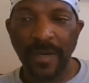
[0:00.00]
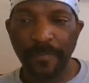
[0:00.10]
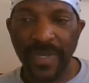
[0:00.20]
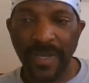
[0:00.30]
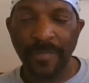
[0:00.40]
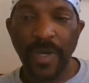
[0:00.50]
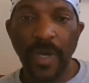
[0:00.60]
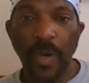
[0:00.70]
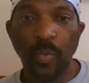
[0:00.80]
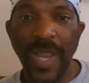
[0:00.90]
Abib
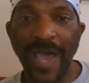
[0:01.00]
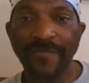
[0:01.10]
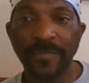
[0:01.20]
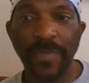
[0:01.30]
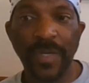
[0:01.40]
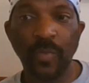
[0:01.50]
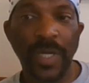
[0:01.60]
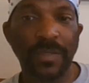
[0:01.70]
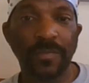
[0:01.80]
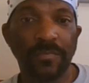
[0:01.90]
would have to been
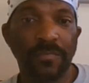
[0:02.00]
what?